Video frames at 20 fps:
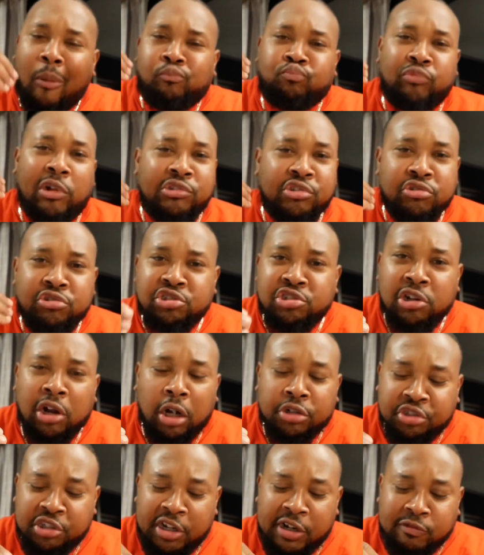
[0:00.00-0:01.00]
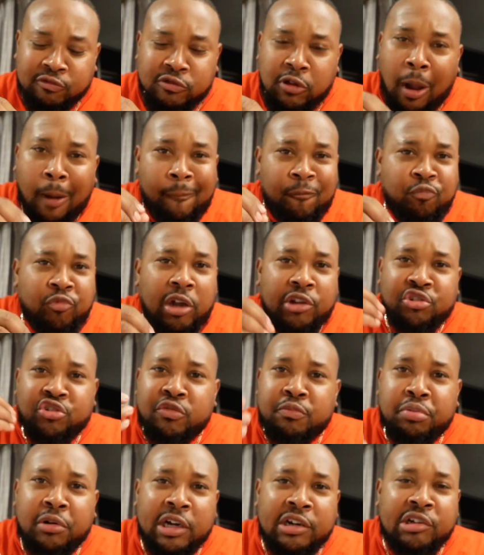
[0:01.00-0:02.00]
not too salty, not too
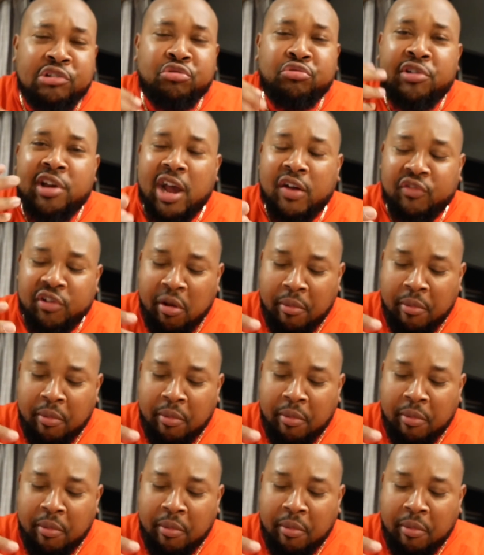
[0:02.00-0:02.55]
buttery, not too heavy.